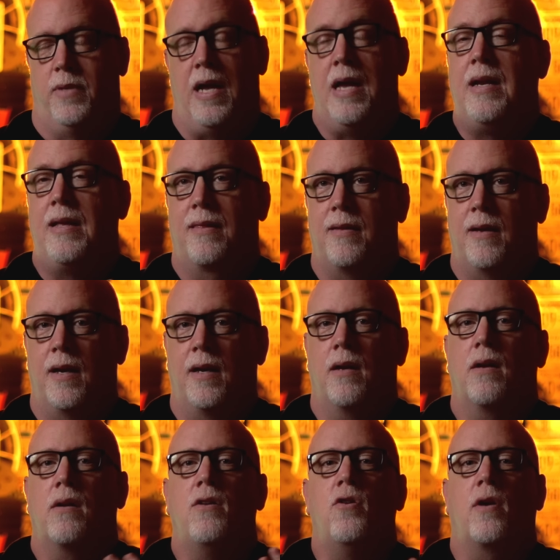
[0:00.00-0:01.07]

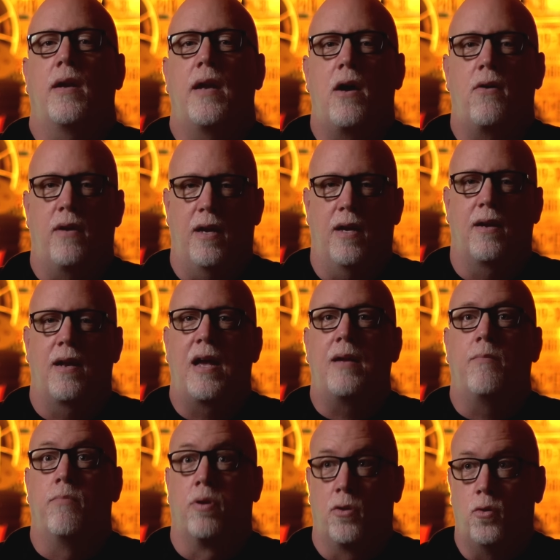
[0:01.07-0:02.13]
anything, you can now get a
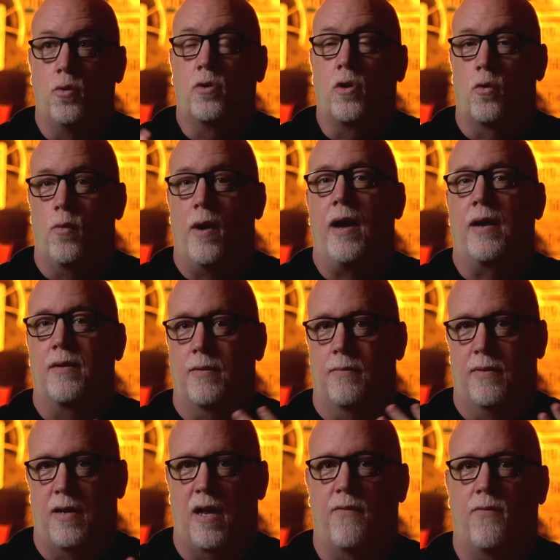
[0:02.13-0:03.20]
blue correct
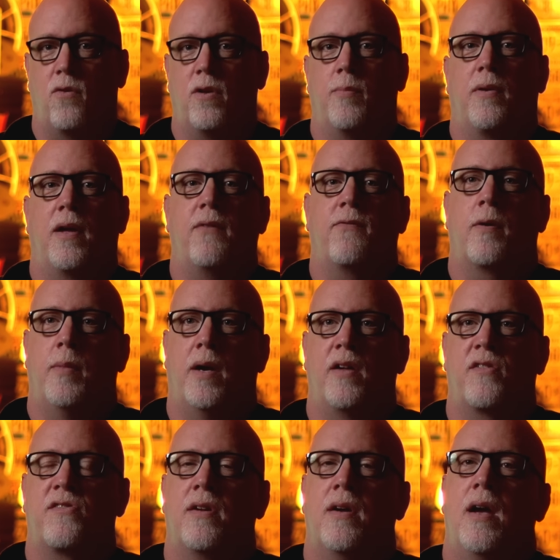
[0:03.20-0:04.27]
California plate from us.